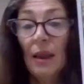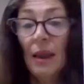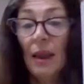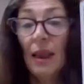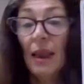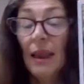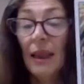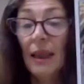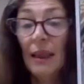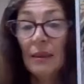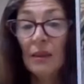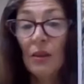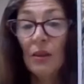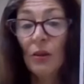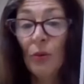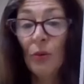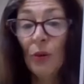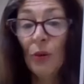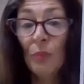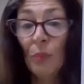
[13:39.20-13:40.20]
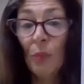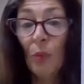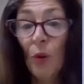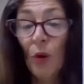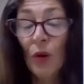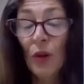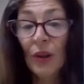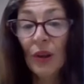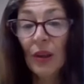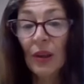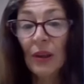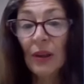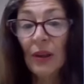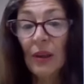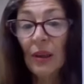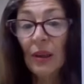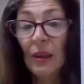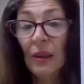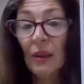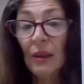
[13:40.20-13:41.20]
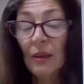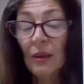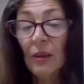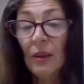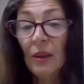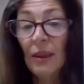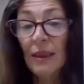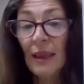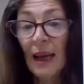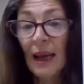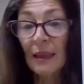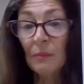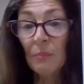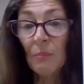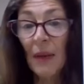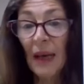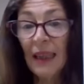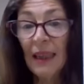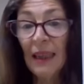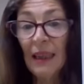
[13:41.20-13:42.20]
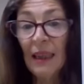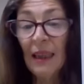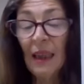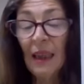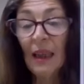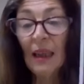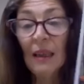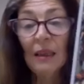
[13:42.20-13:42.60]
he gets the group work, the dark money.